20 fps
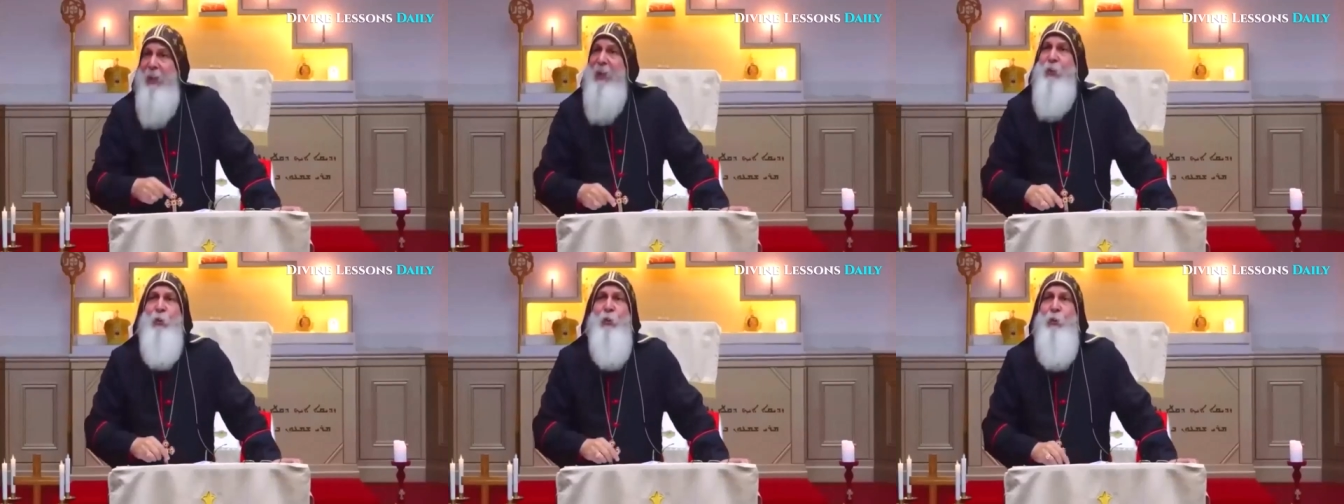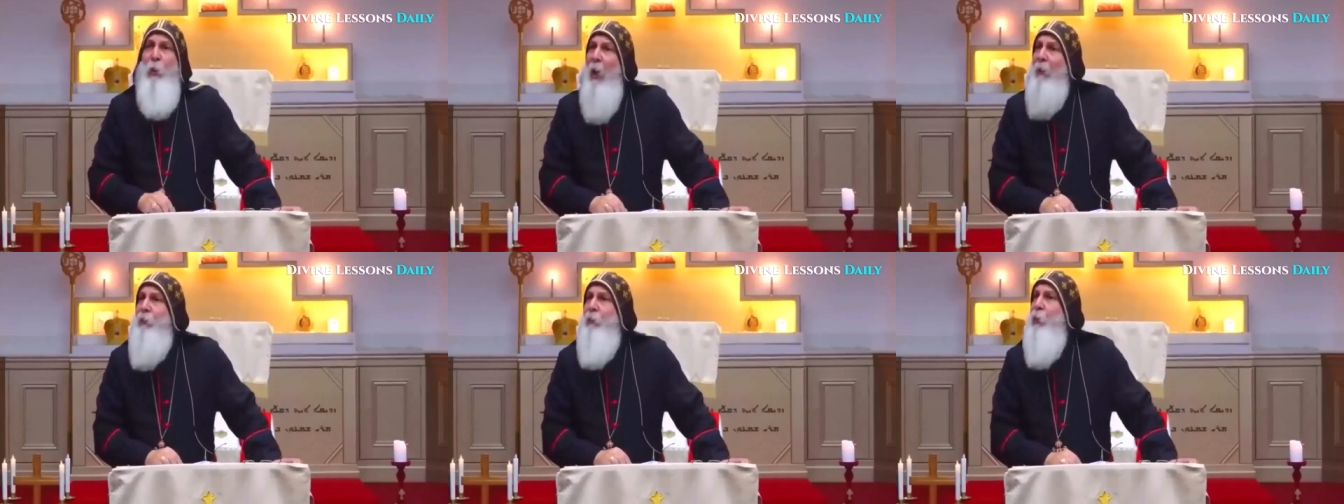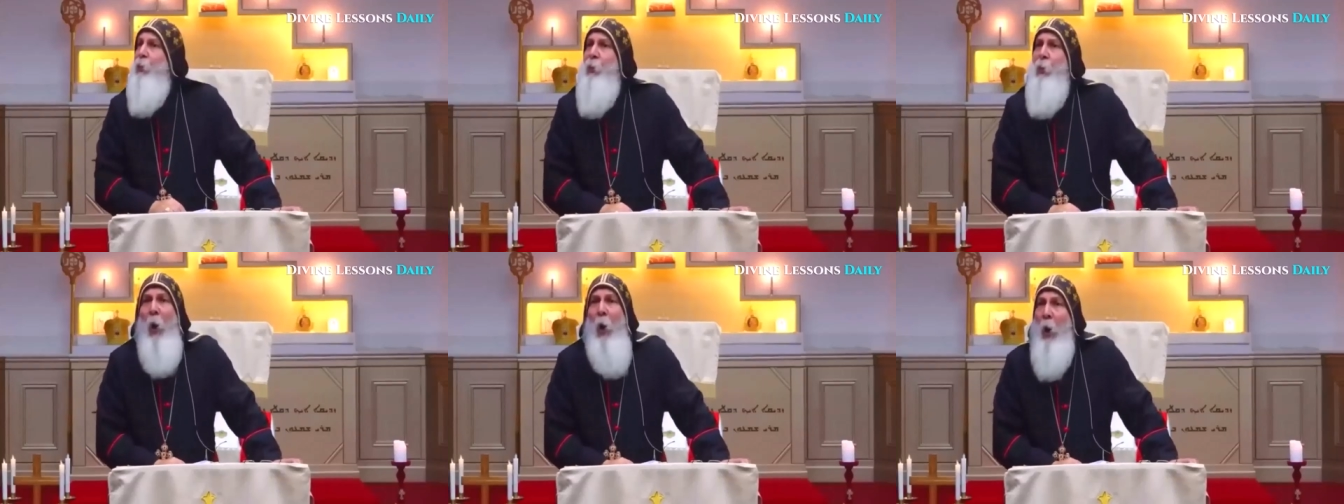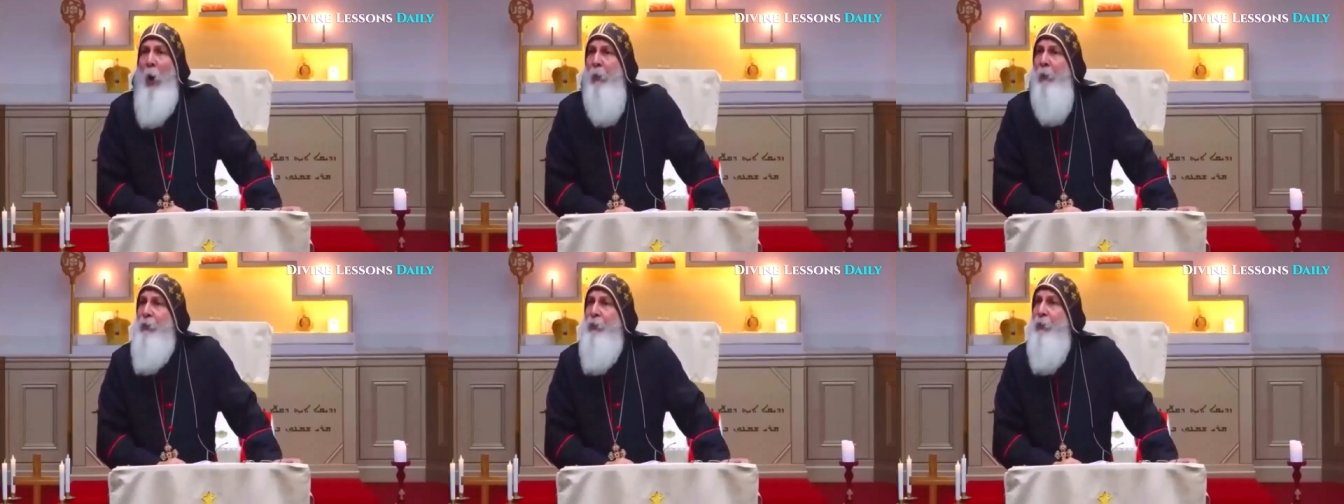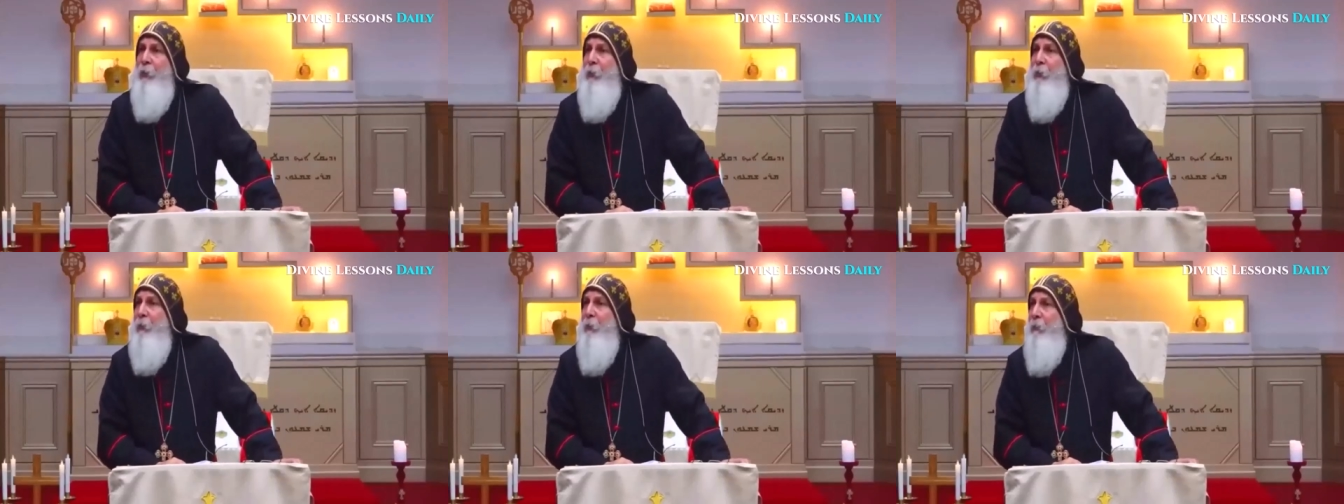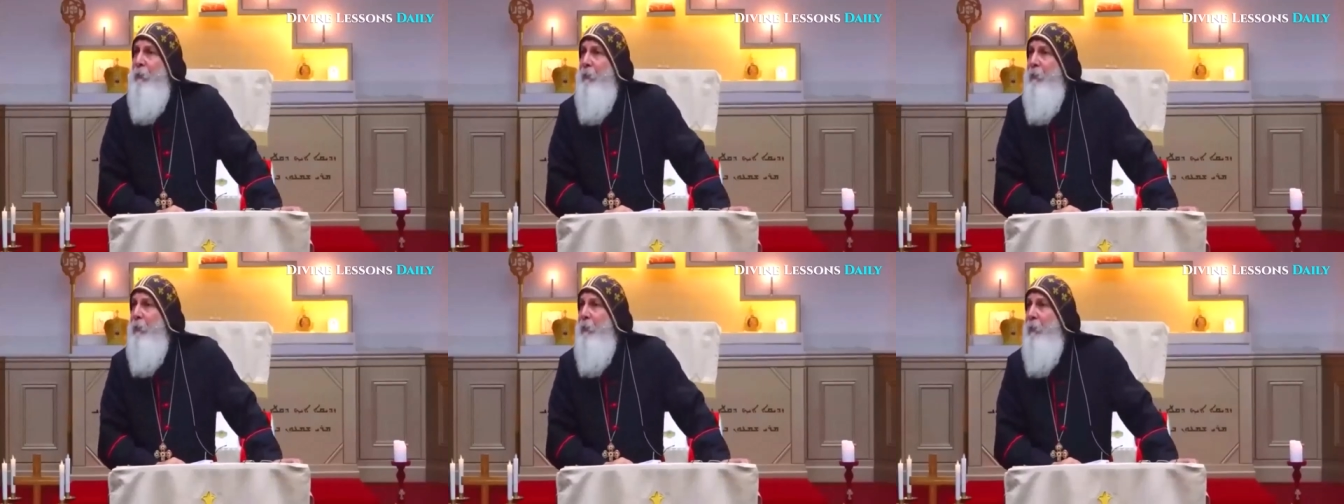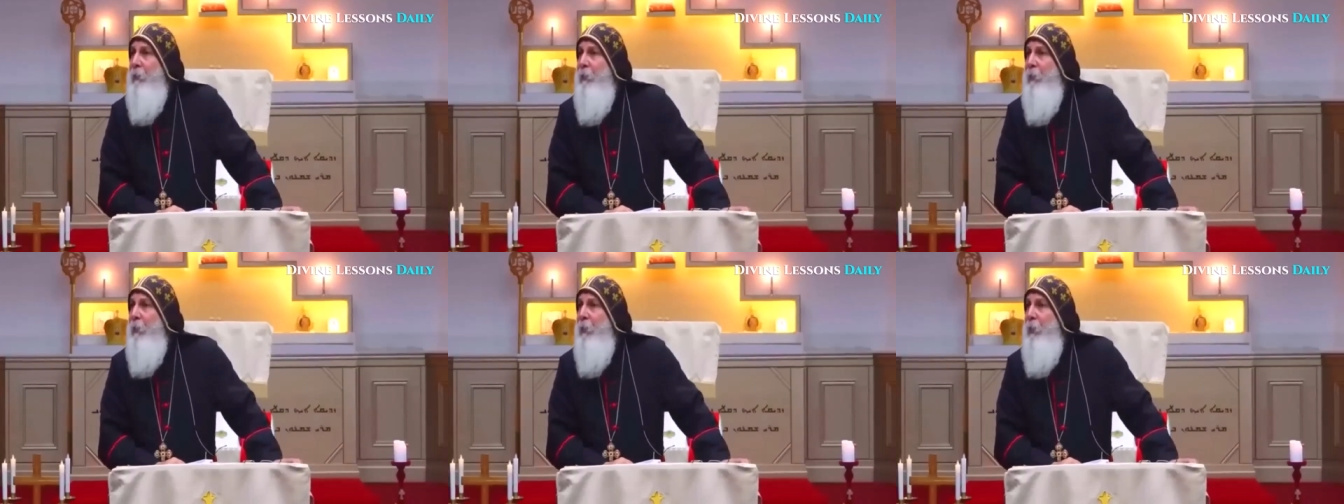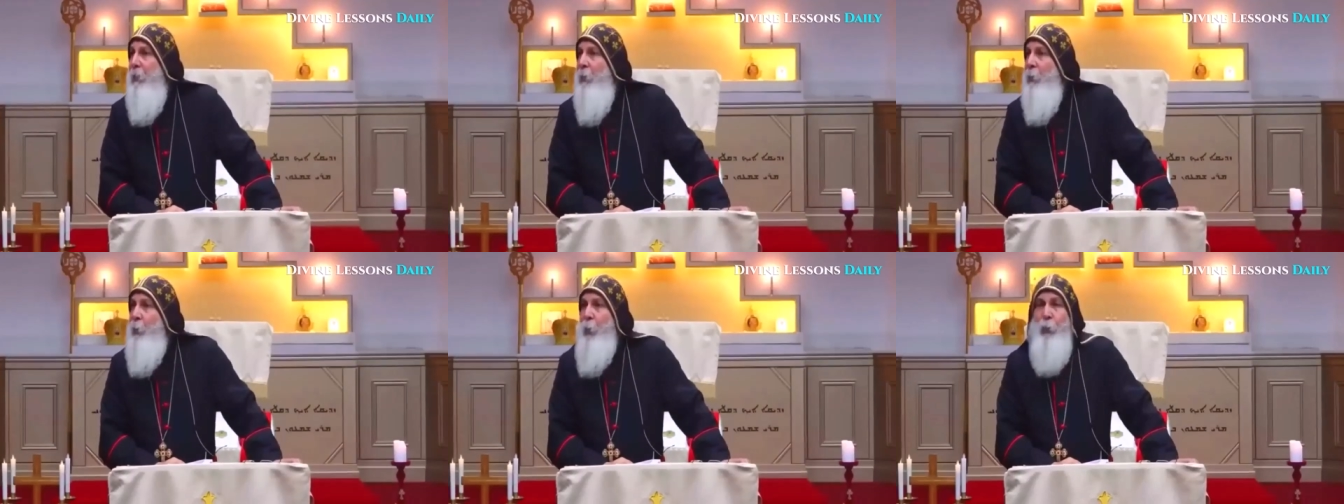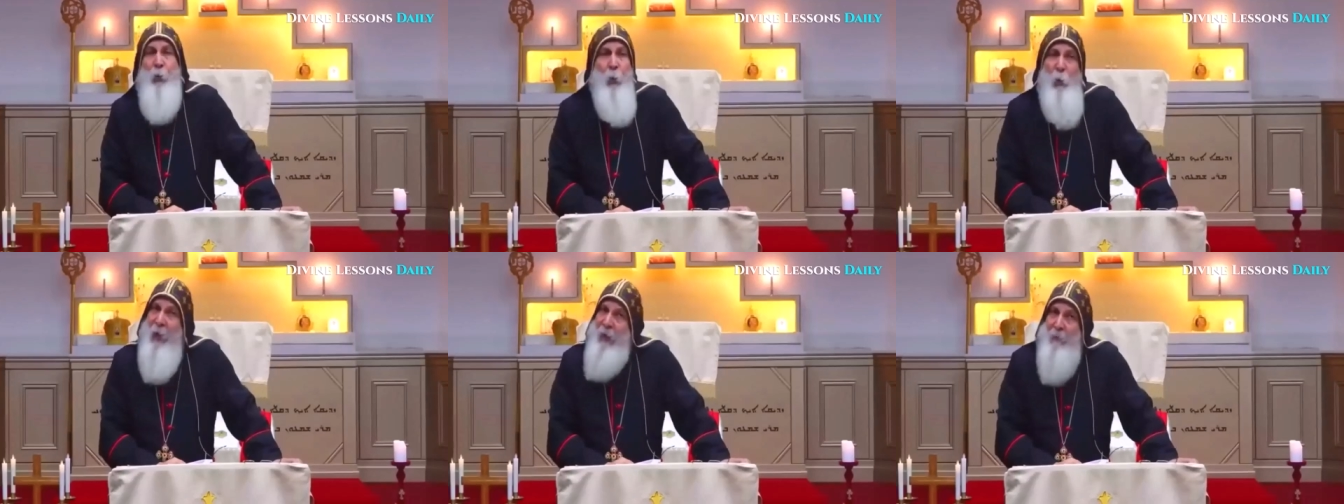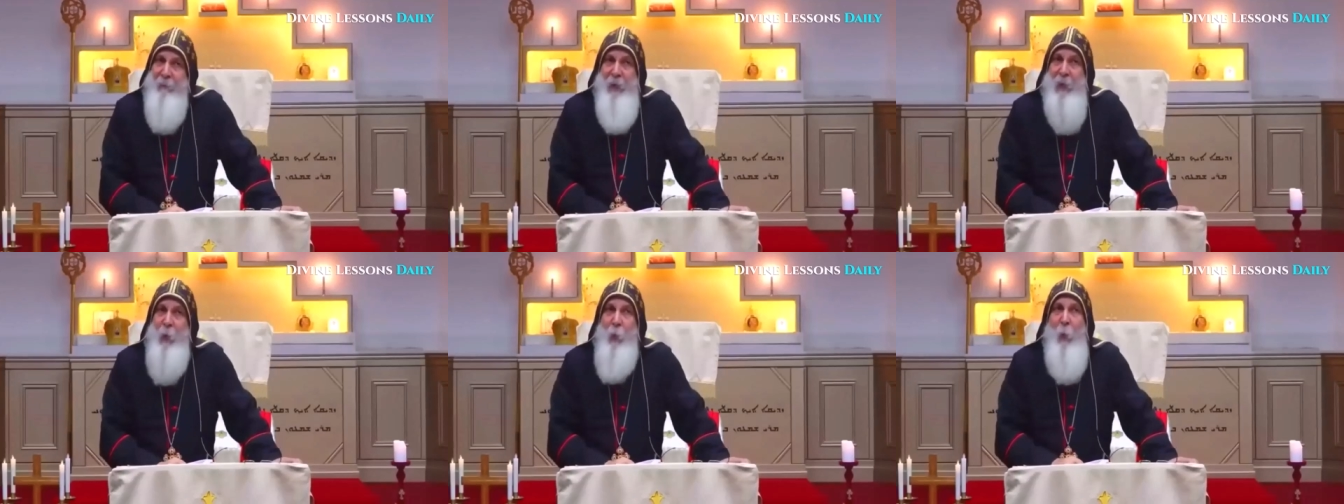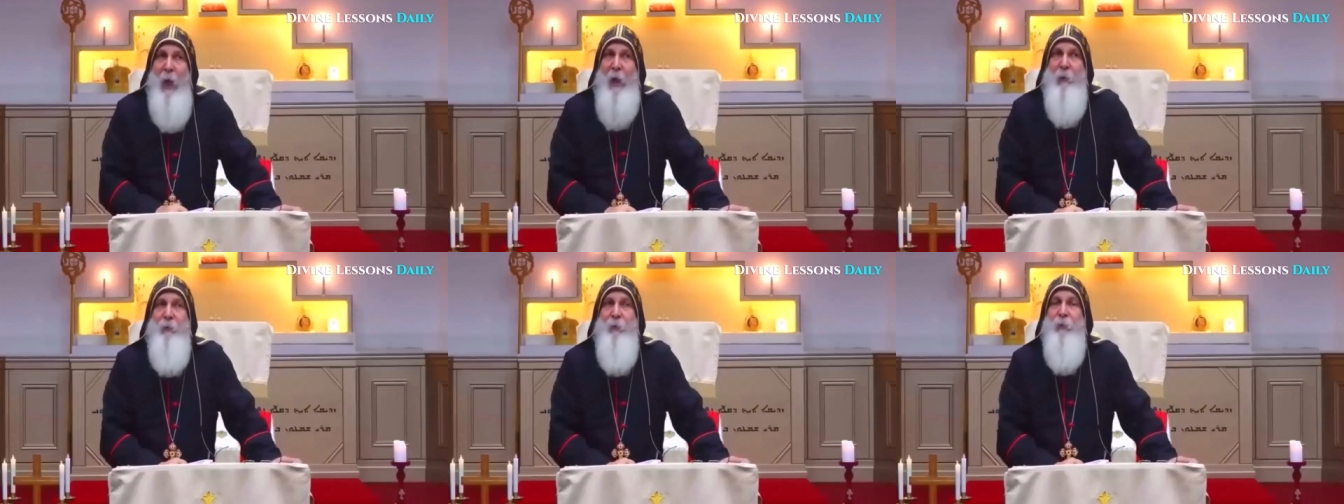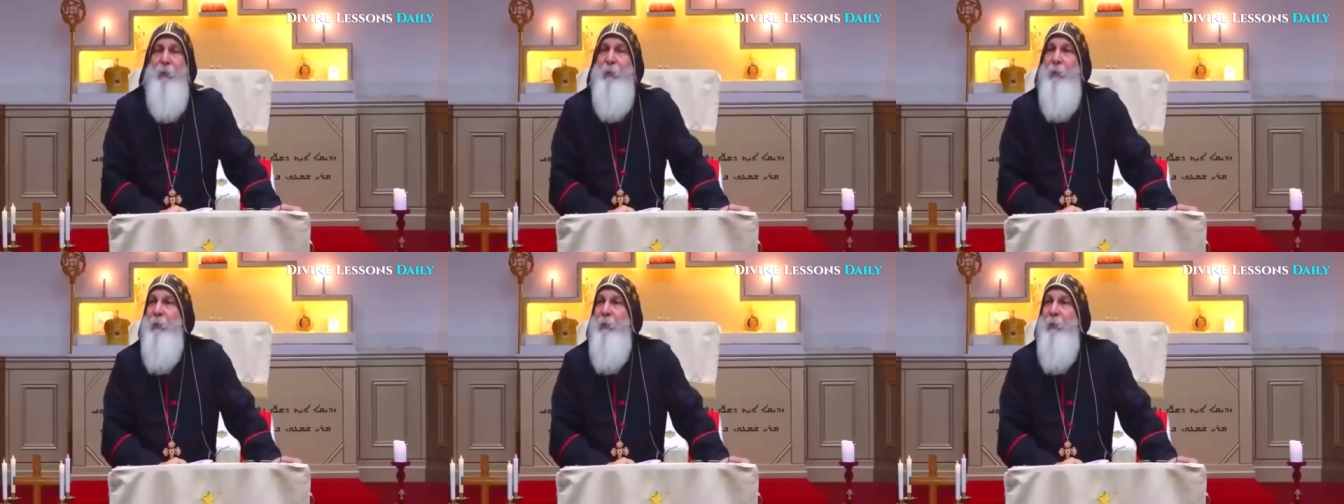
is not yours to do whatever you want.